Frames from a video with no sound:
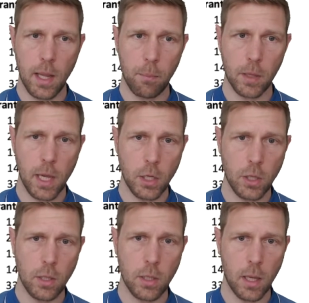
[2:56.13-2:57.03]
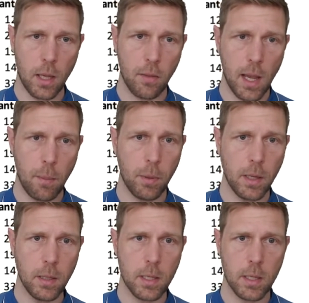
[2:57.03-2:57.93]
the applications and the
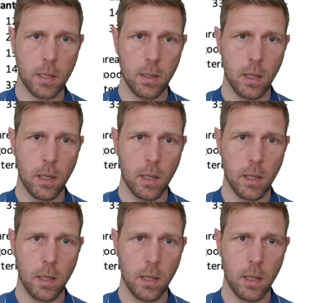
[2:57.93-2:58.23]
applicants